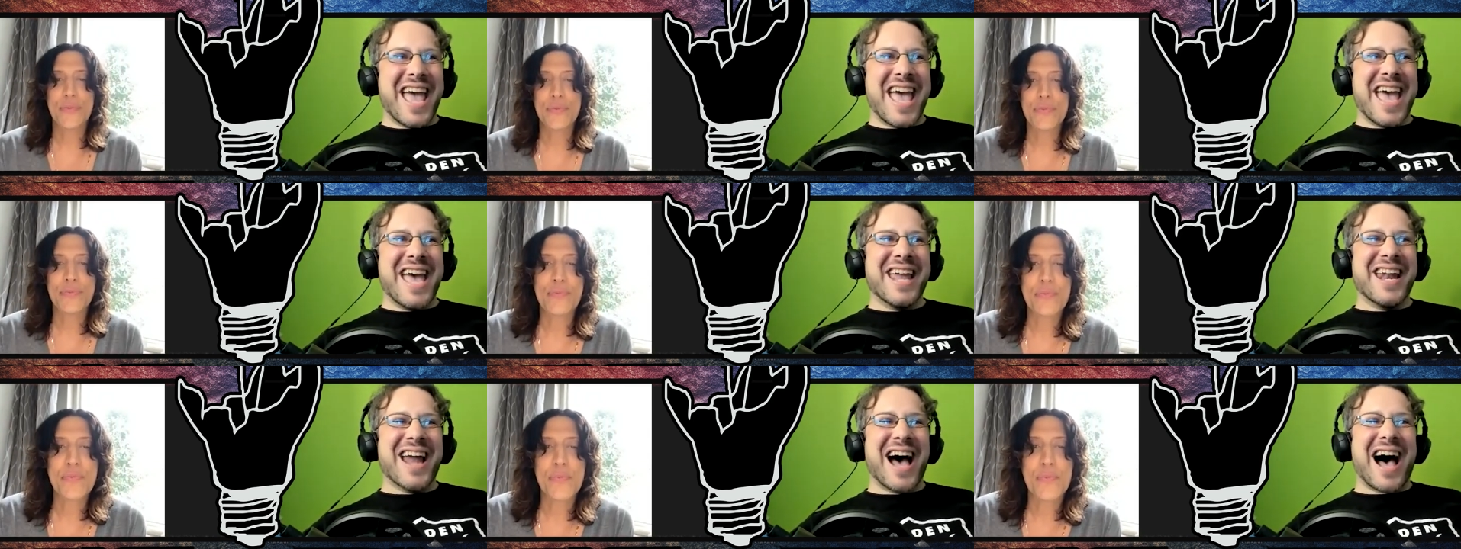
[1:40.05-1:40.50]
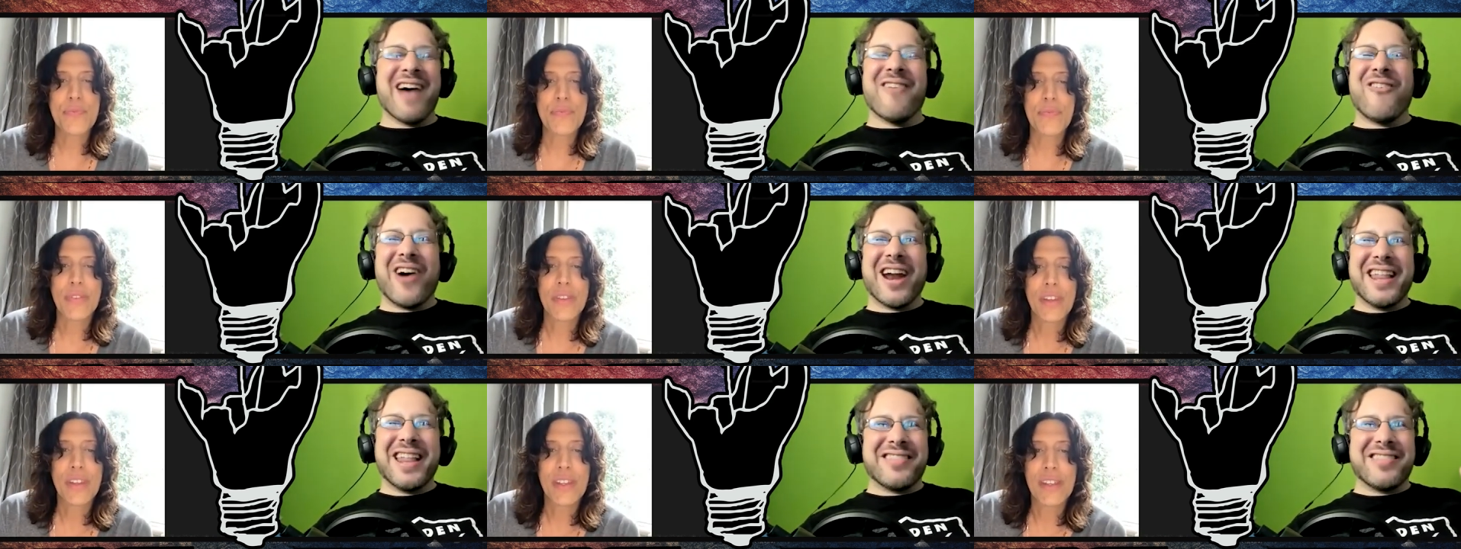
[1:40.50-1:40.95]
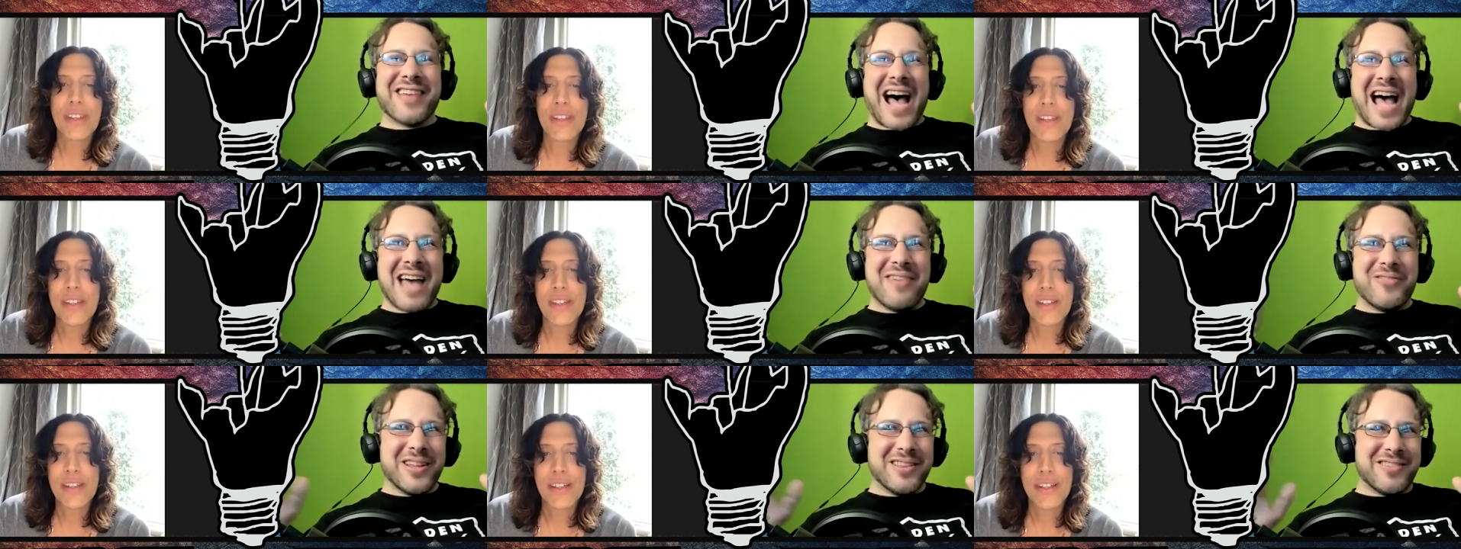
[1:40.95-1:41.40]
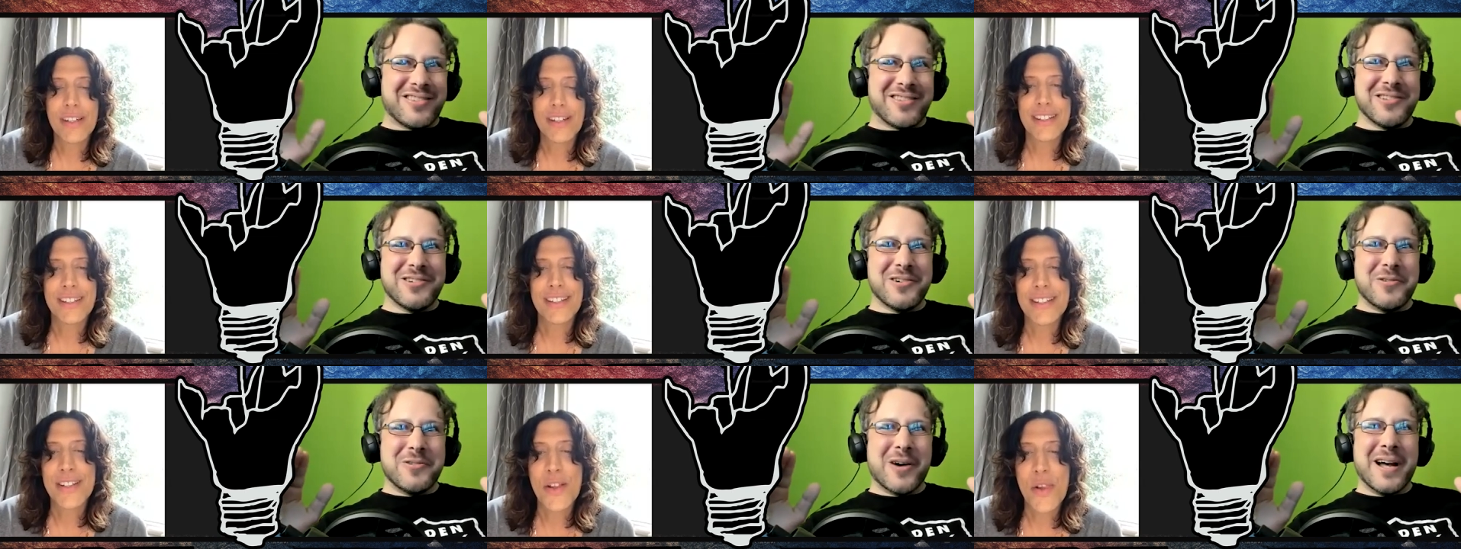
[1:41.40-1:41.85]
Speaker 1: and I want to dive
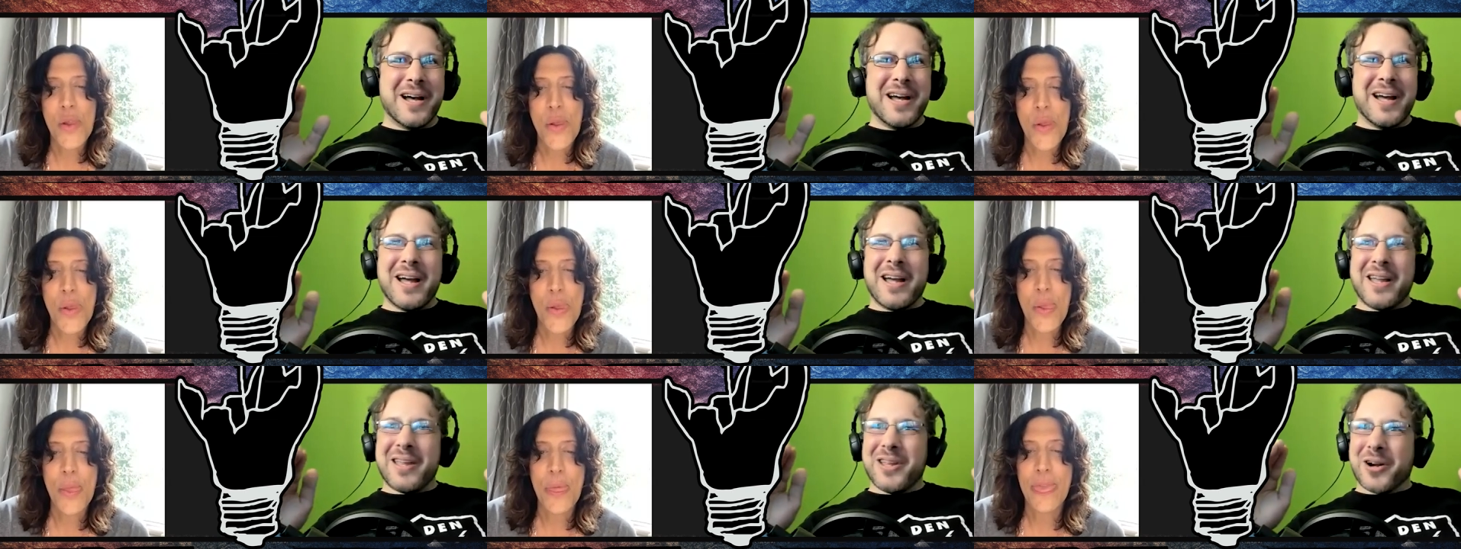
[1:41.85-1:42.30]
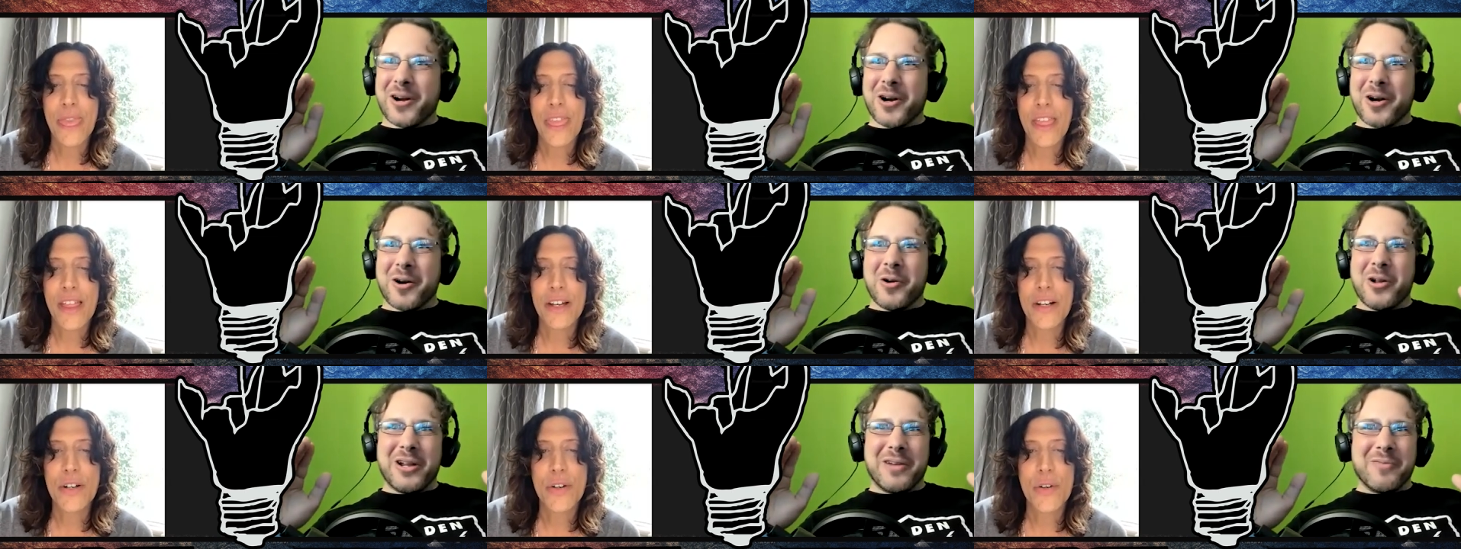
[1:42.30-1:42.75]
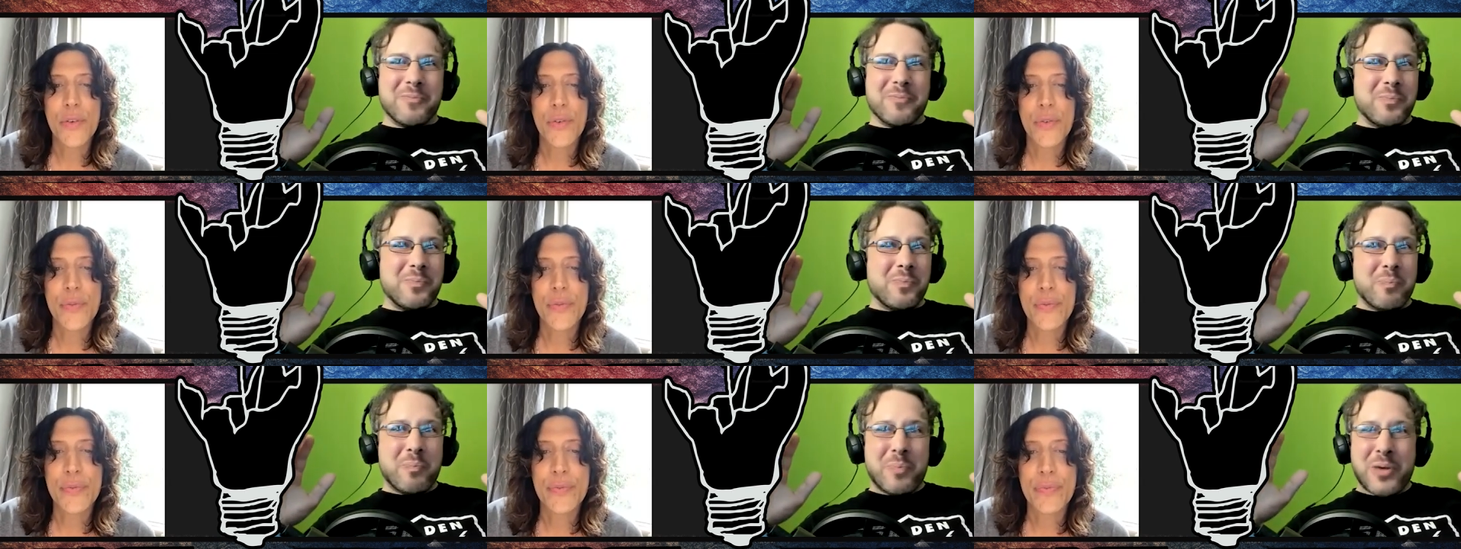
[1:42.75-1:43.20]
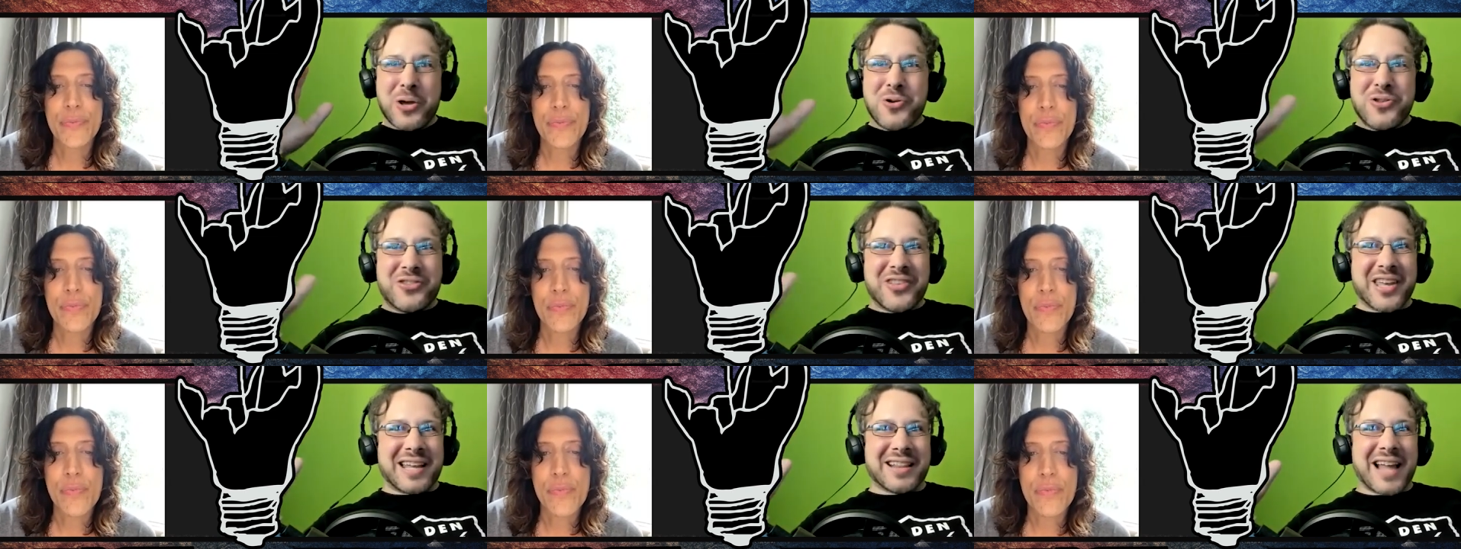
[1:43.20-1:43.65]
into your
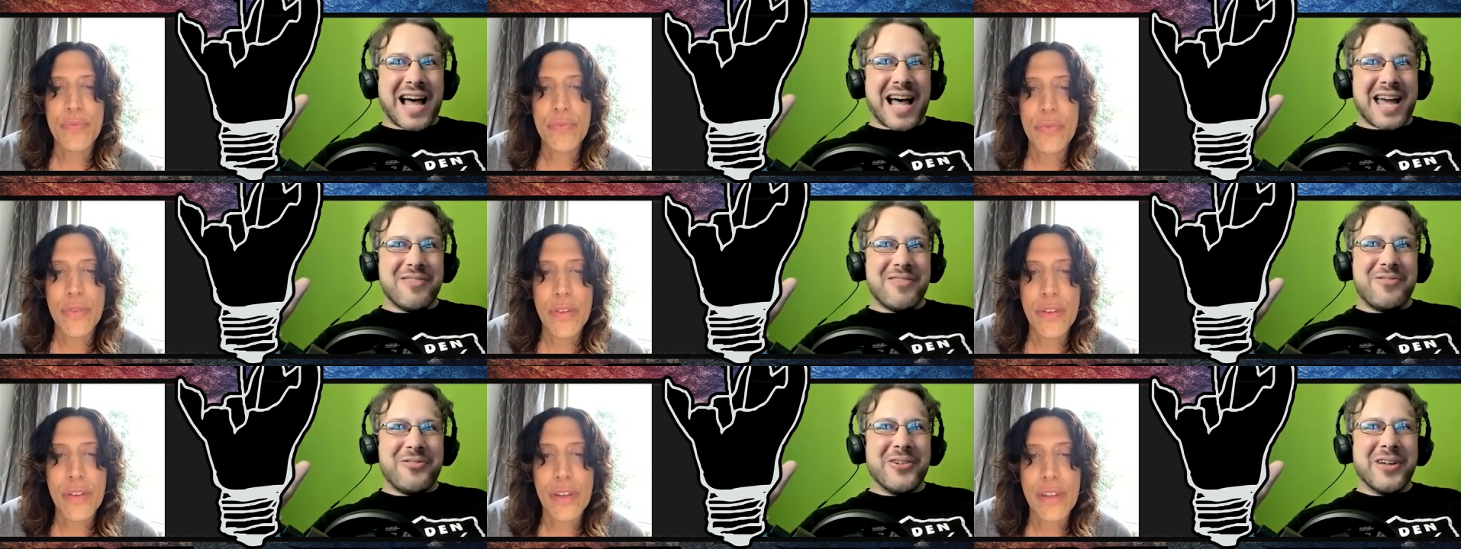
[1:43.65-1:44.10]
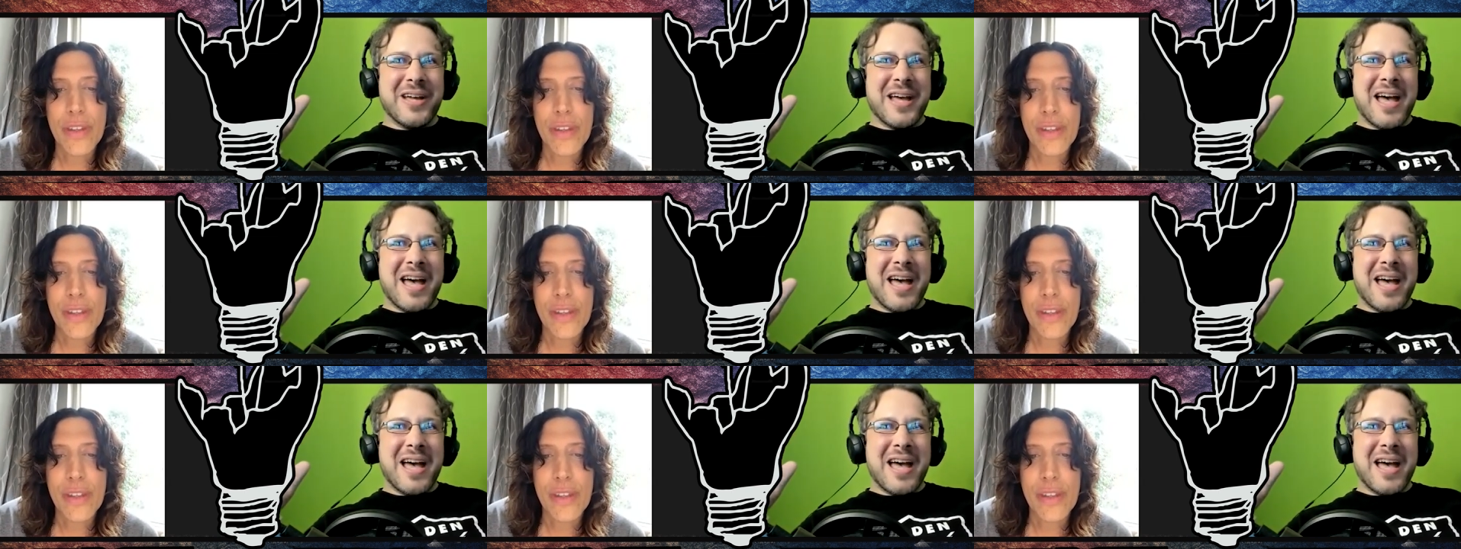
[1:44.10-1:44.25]
music life.